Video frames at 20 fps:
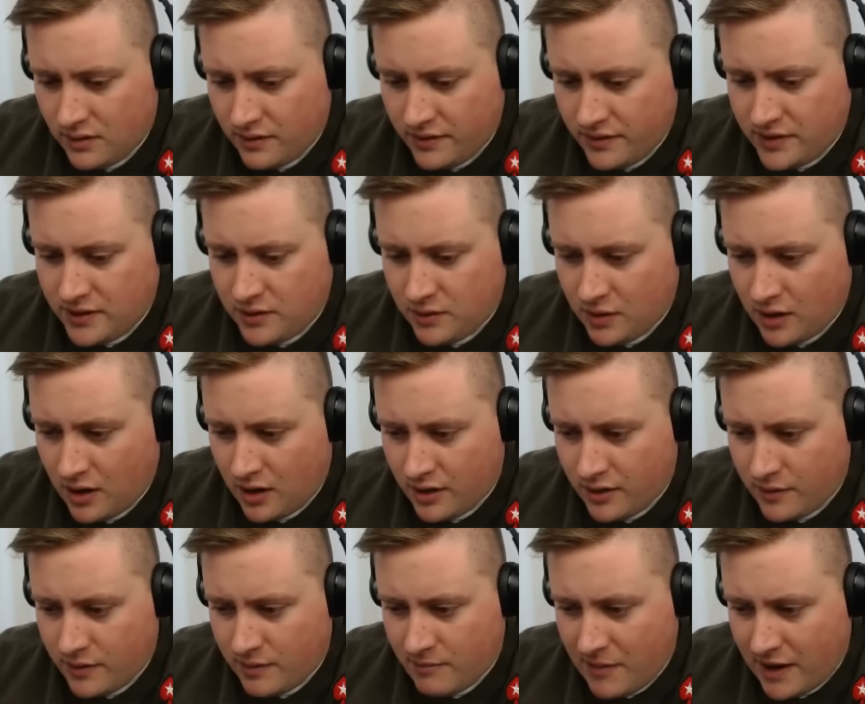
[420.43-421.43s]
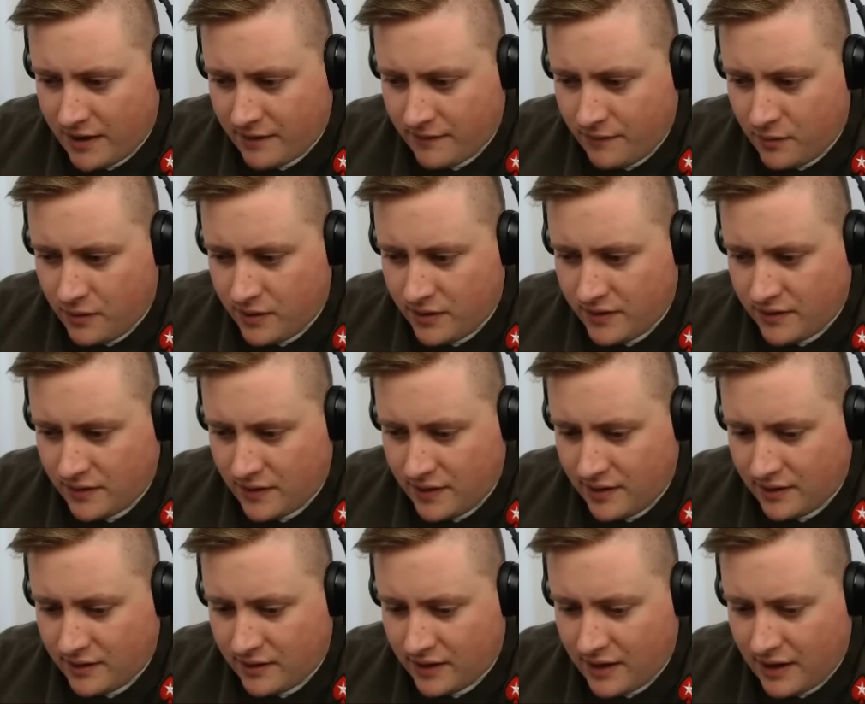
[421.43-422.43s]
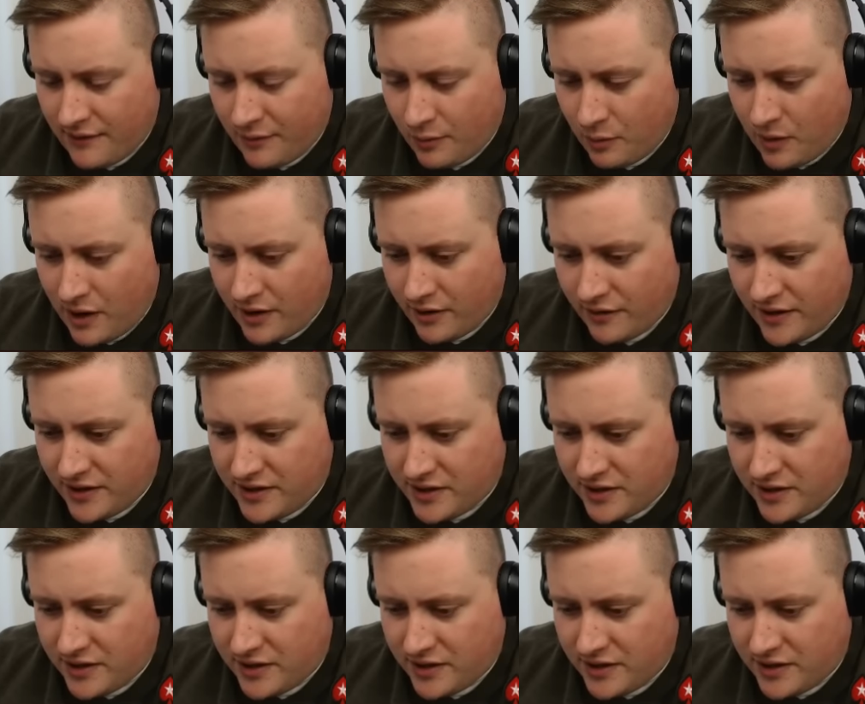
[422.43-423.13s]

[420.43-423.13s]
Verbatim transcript: These two are arguing back and forth, so I think they're going to have a wider range